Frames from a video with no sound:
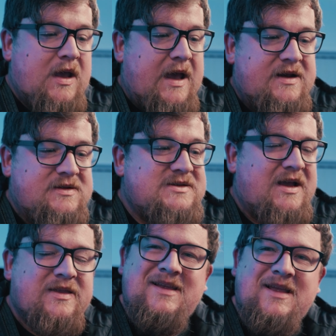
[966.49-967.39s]
and
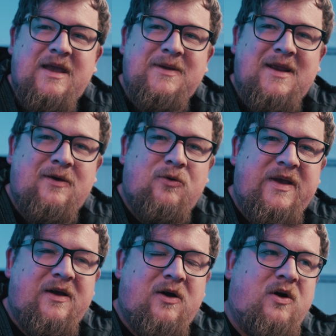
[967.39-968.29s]
I think that gave me a little
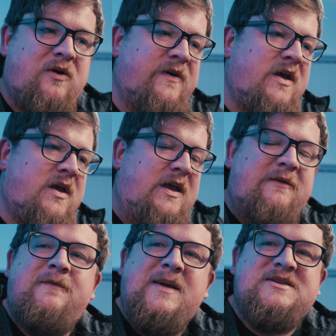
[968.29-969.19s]
bit of
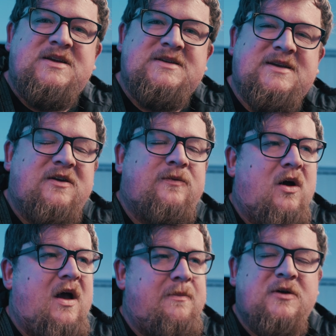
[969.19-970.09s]
information as to kind of
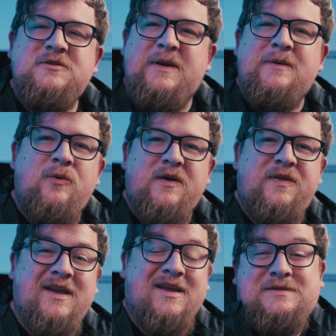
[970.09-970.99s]
what most people were thinking,